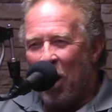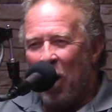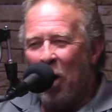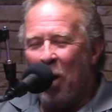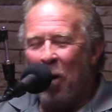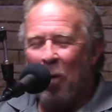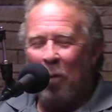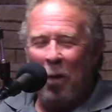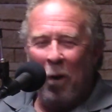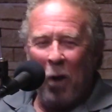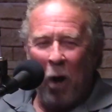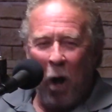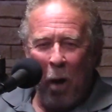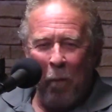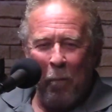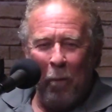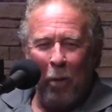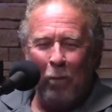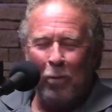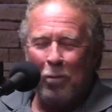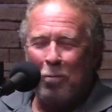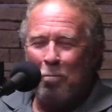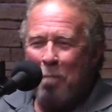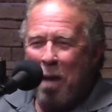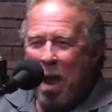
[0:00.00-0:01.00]
God. Oh, we
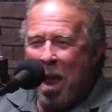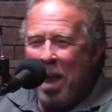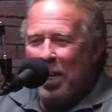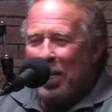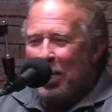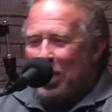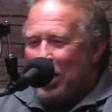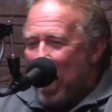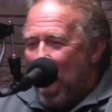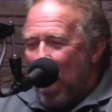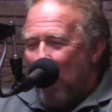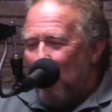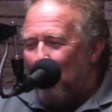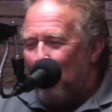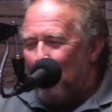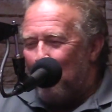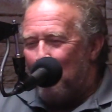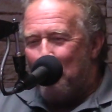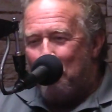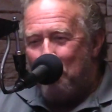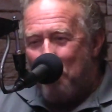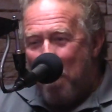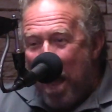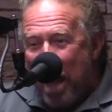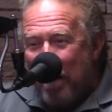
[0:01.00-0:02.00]
almost made it. That
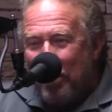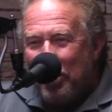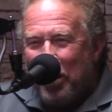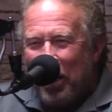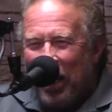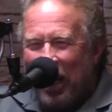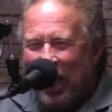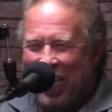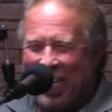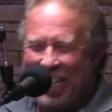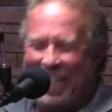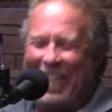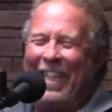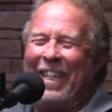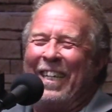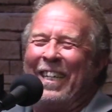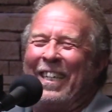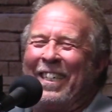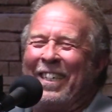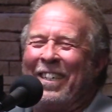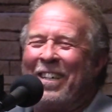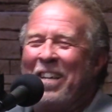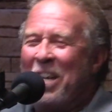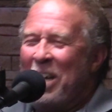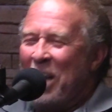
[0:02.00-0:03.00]
was bitching.
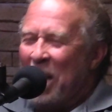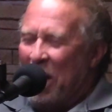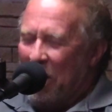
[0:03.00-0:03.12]
Yeah.